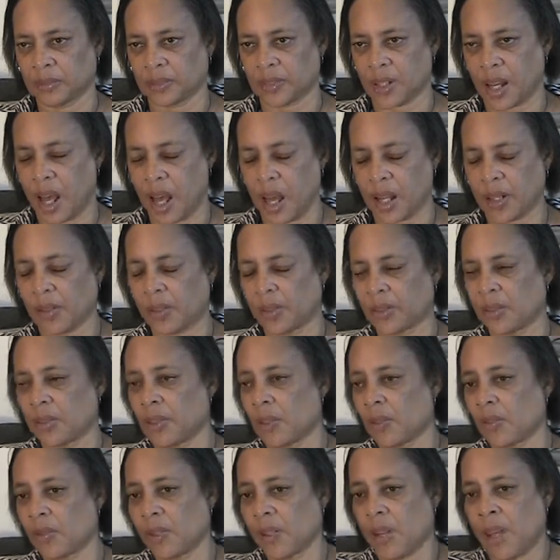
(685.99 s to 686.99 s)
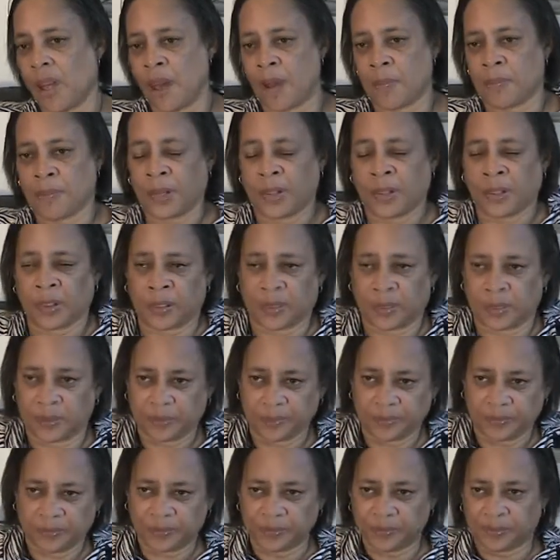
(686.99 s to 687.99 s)
I don't know what happened.
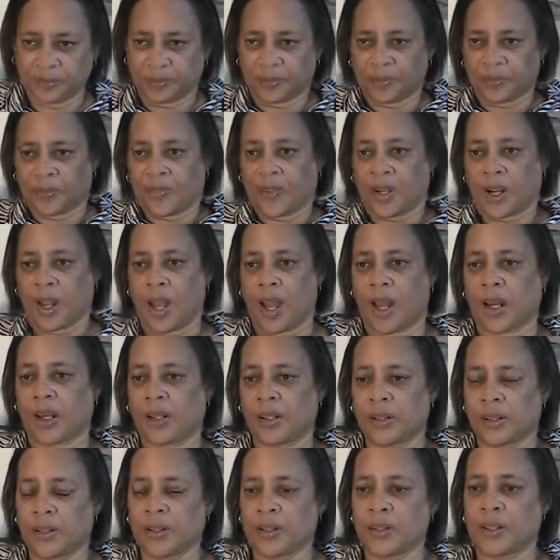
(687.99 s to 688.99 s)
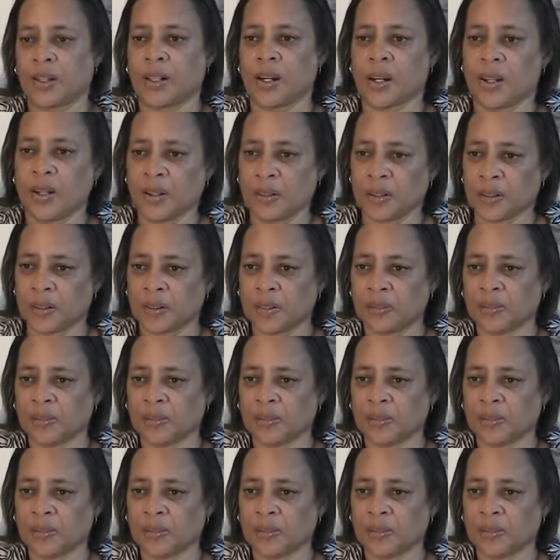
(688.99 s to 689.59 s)
I couldn't tell you.